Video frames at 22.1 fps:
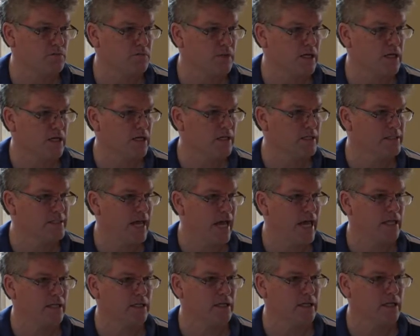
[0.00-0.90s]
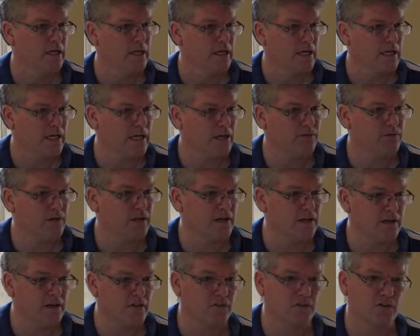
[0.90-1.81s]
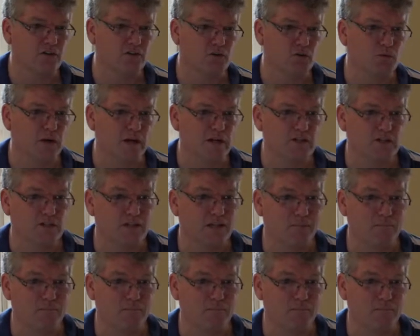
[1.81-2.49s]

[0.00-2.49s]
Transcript: Be content, even in a situation